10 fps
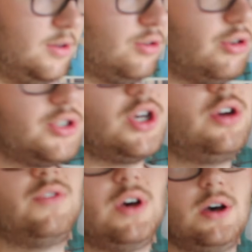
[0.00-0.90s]
cross
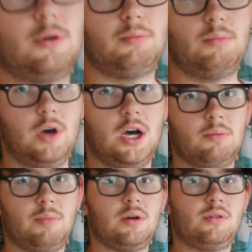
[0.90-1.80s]
over
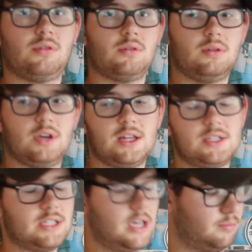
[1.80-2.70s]
both colour
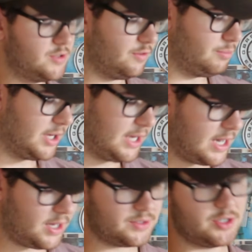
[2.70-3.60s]
schemes of my kit,